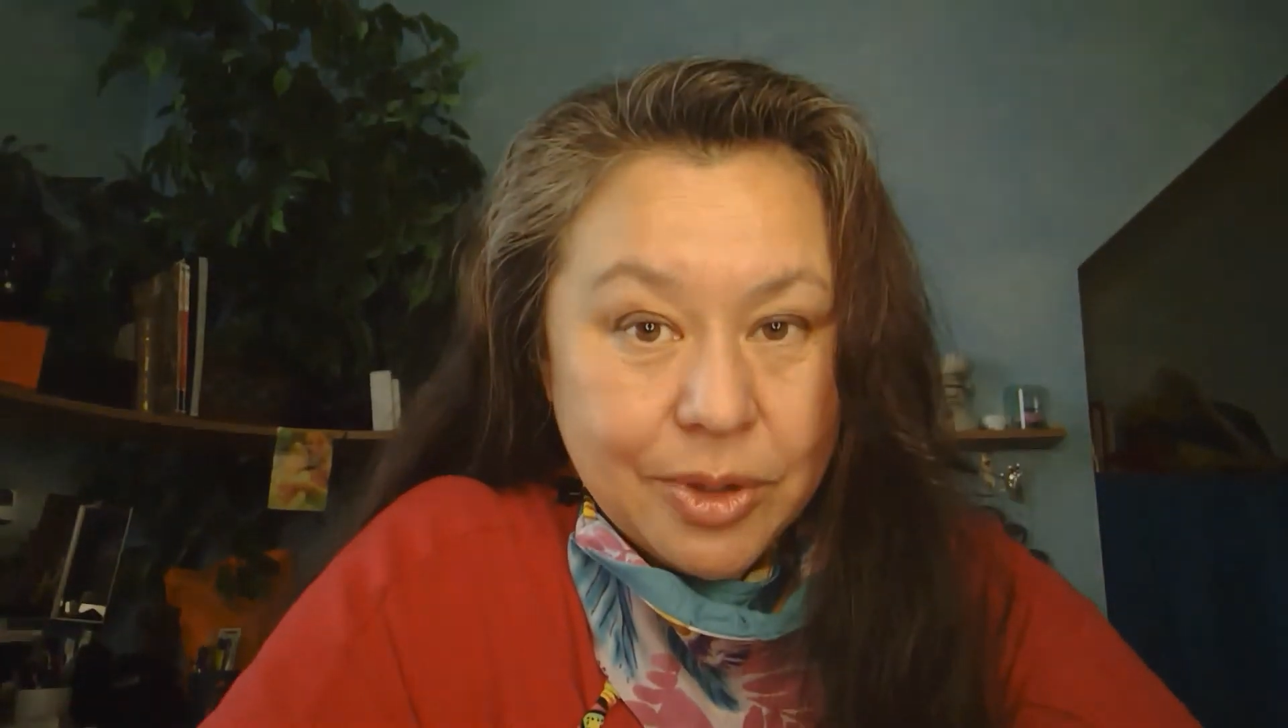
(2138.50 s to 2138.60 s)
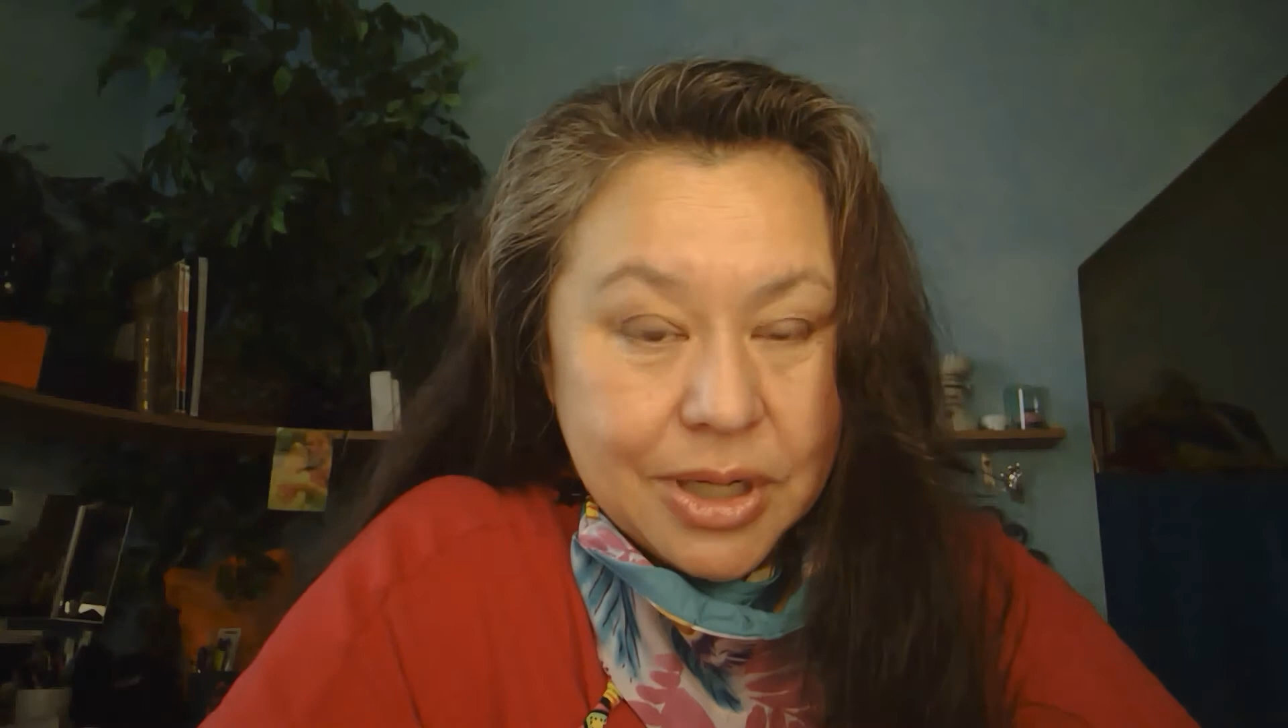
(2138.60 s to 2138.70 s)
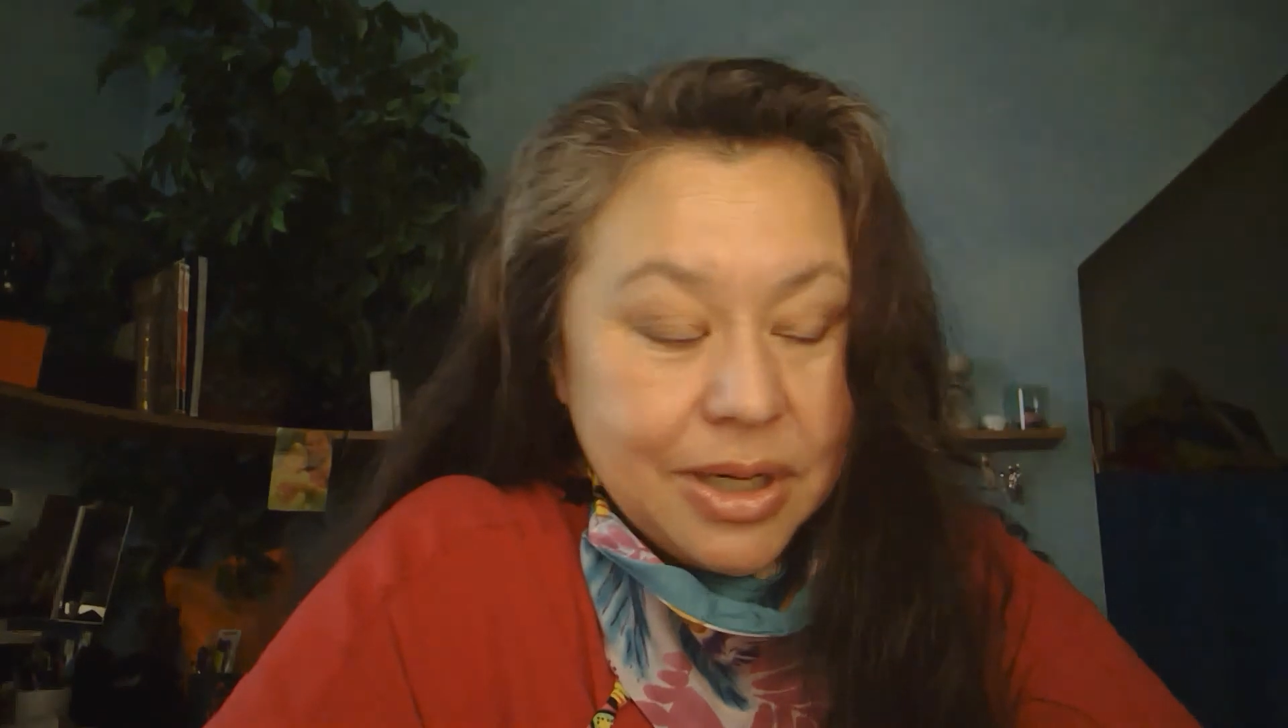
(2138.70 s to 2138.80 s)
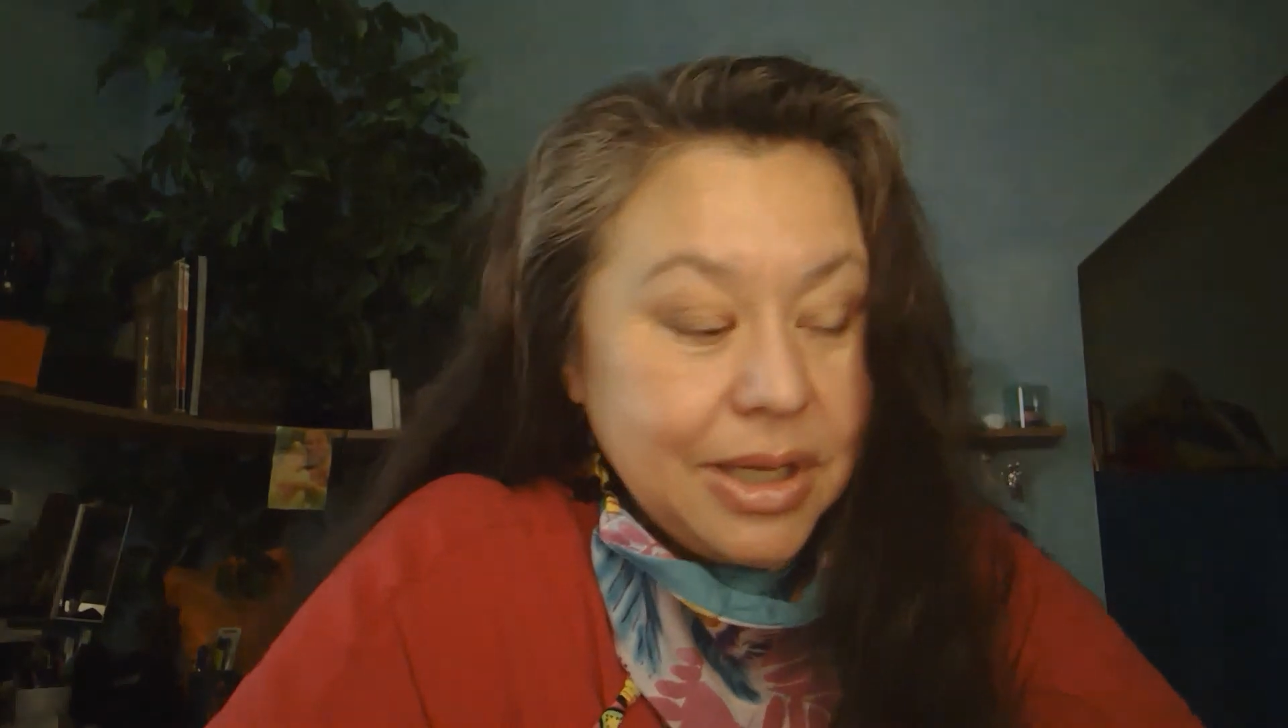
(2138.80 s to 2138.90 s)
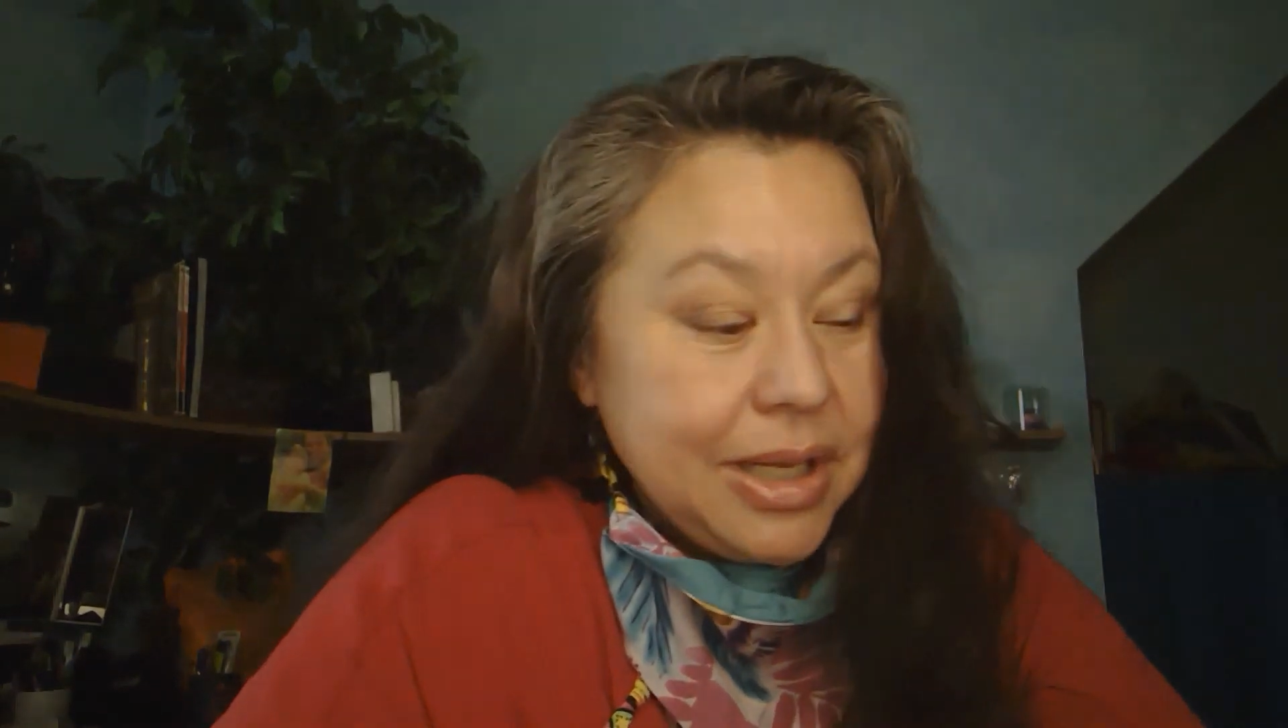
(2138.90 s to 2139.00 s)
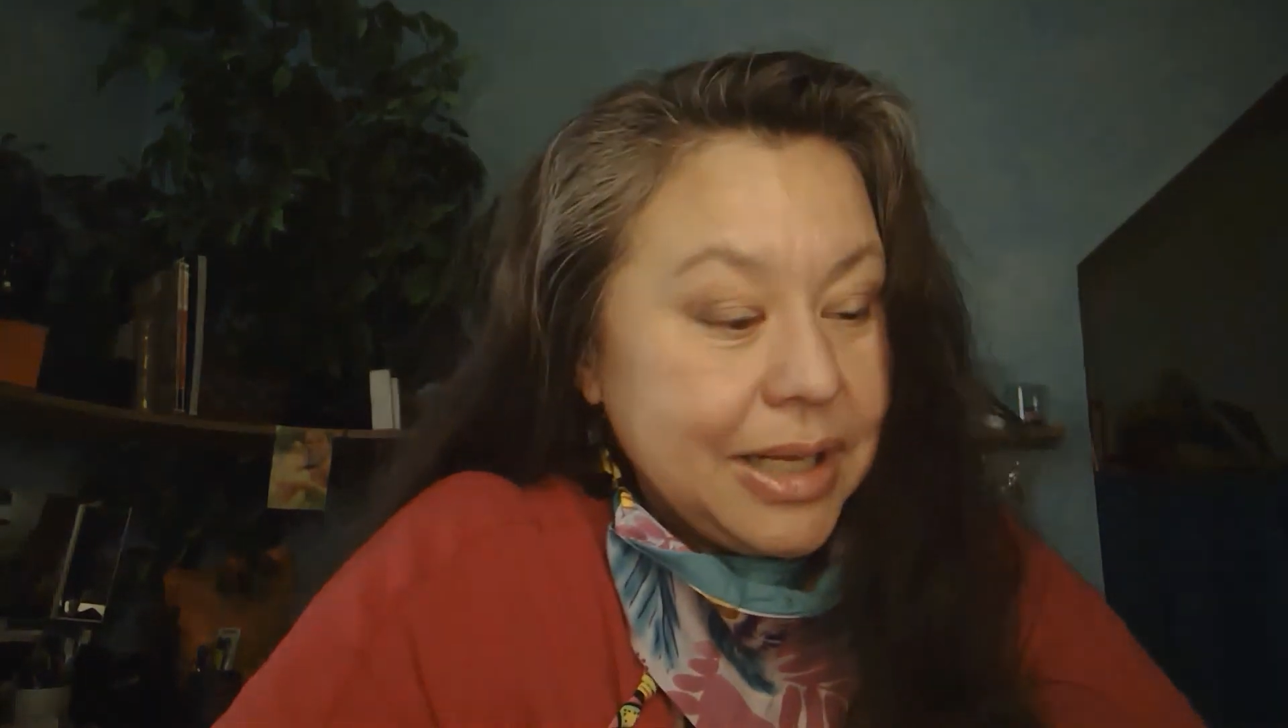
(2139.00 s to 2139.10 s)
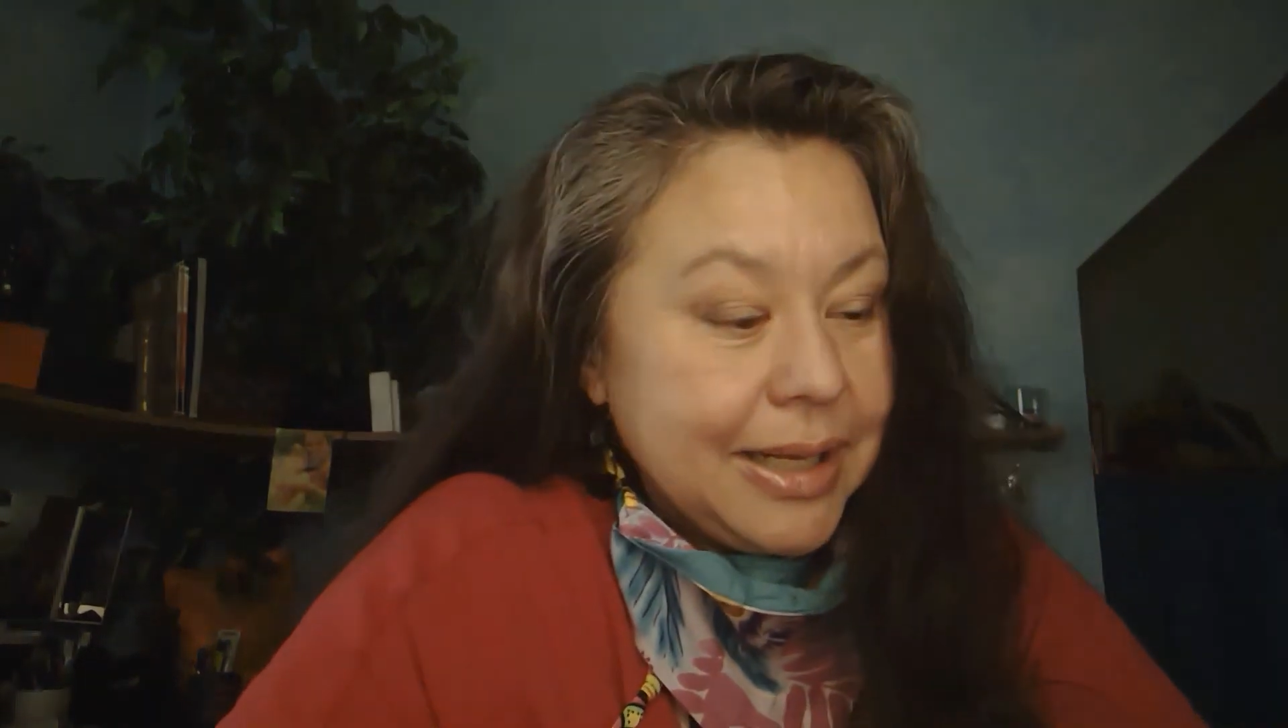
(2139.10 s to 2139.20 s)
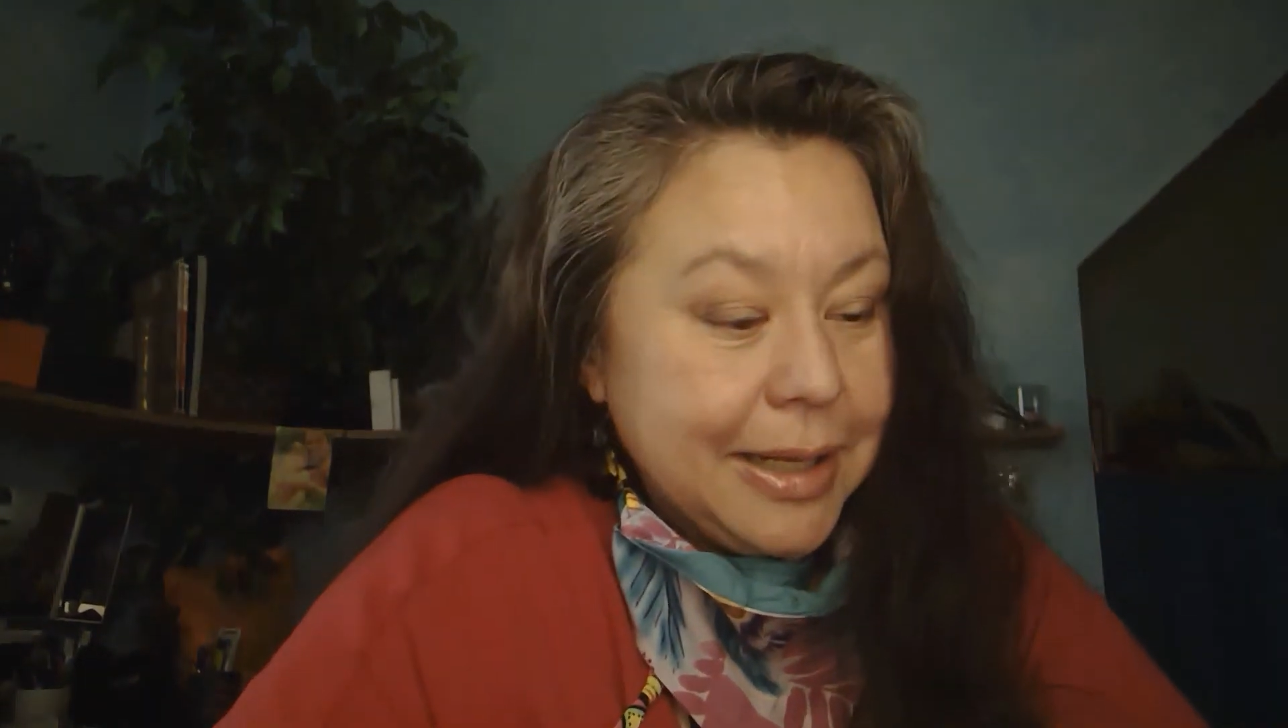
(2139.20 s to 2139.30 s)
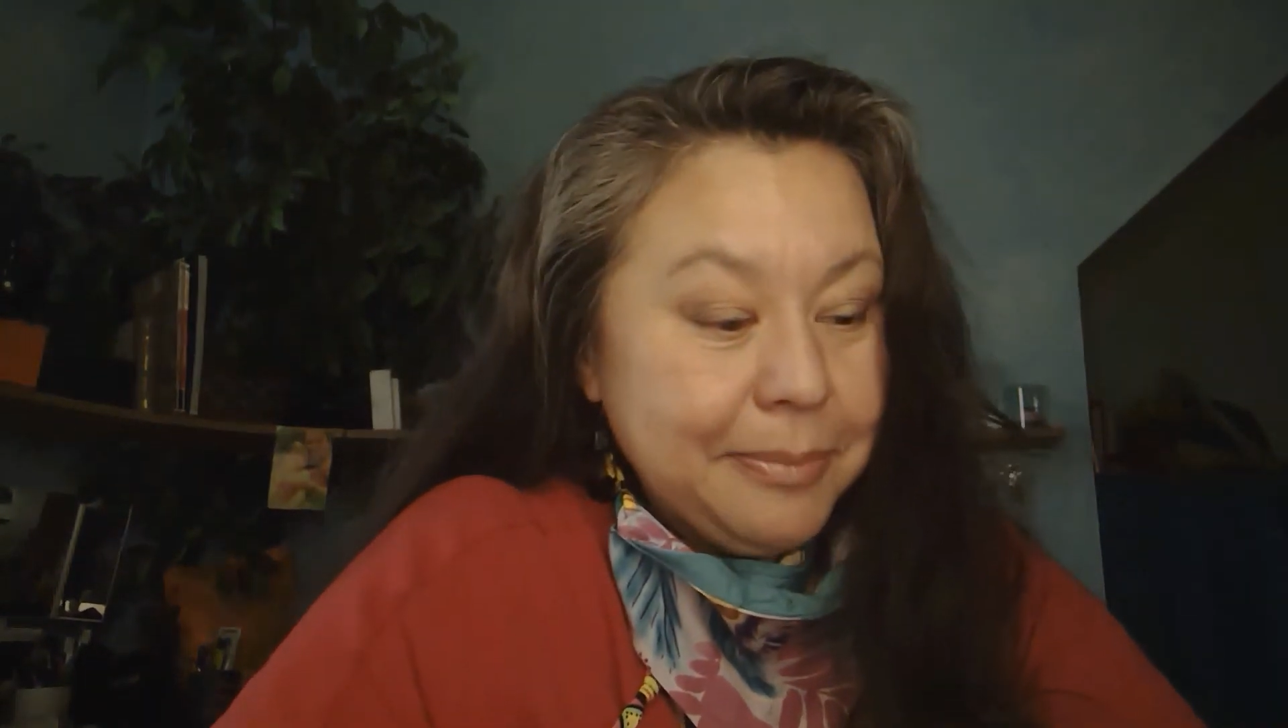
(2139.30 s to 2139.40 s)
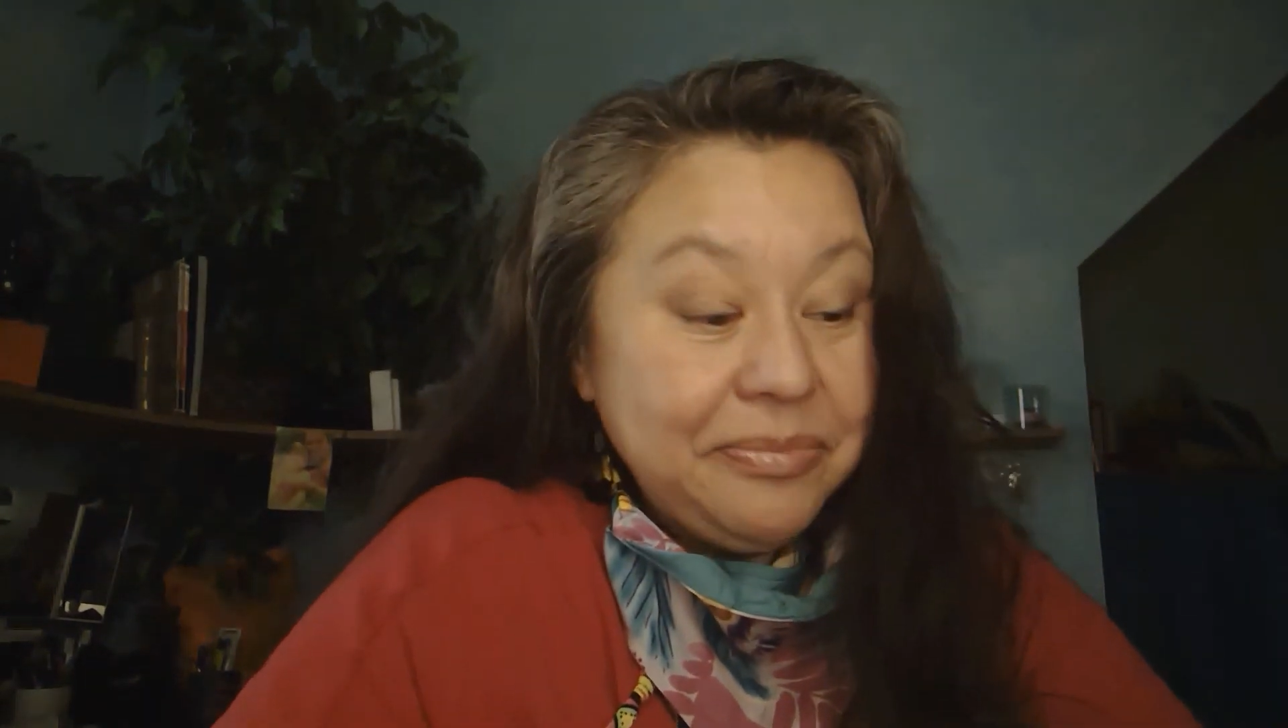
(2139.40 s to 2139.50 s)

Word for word: Now you're going